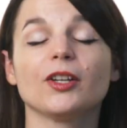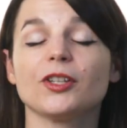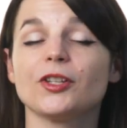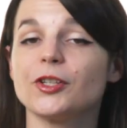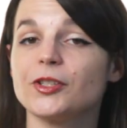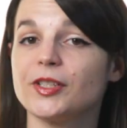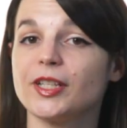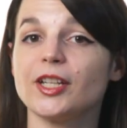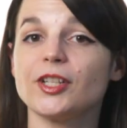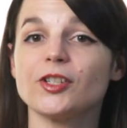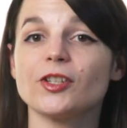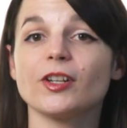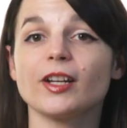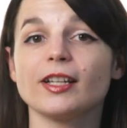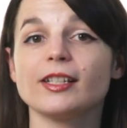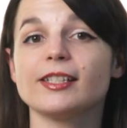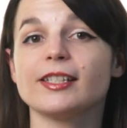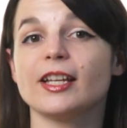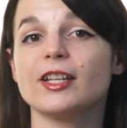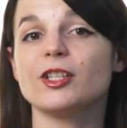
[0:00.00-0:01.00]
Your teacher
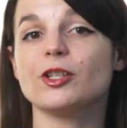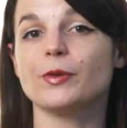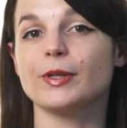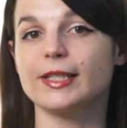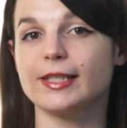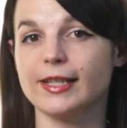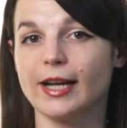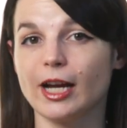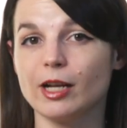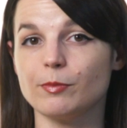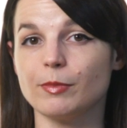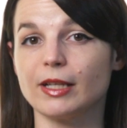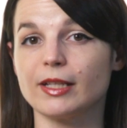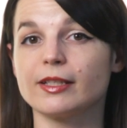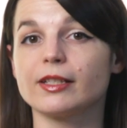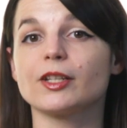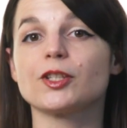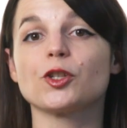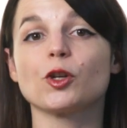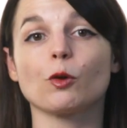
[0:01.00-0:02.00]
can send you
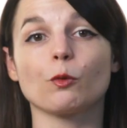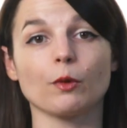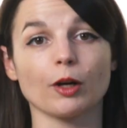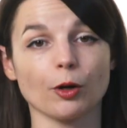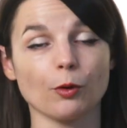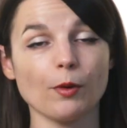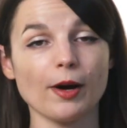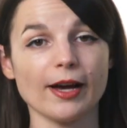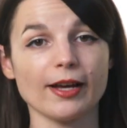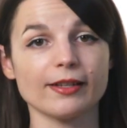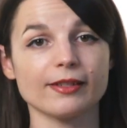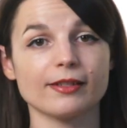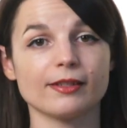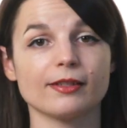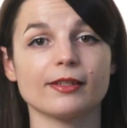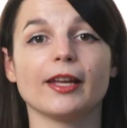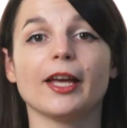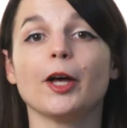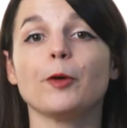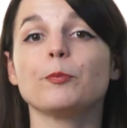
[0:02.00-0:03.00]
assignments at your request
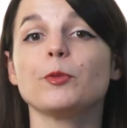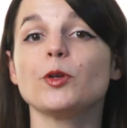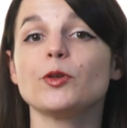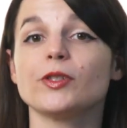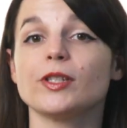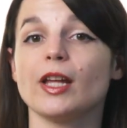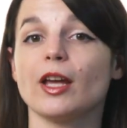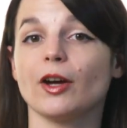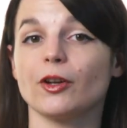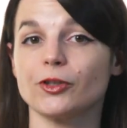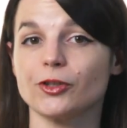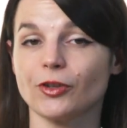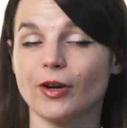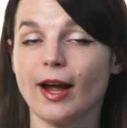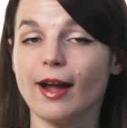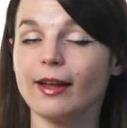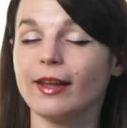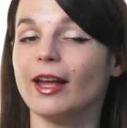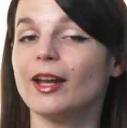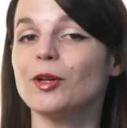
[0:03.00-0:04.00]
to help you stay on
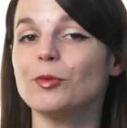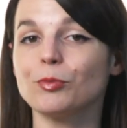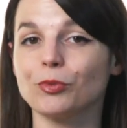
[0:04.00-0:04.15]
track and